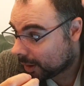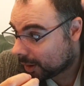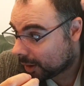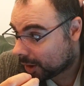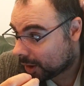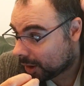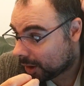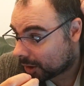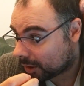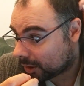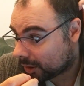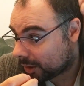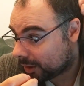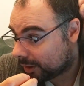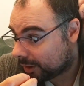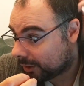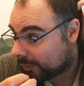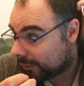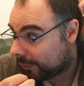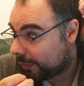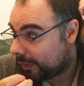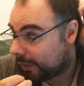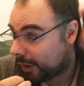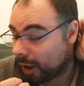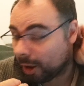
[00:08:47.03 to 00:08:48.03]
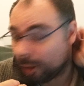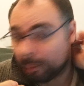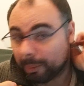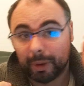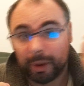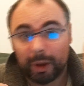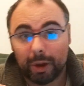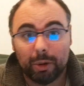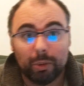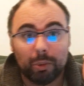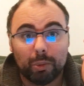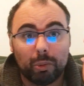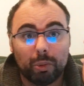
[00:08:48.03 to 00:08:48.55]
cognitive
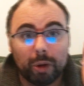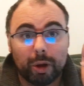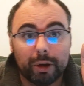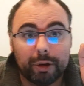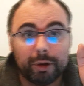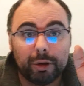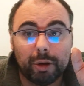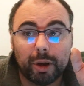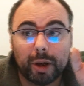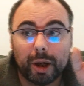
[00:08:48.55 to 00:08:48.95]
therapy, when you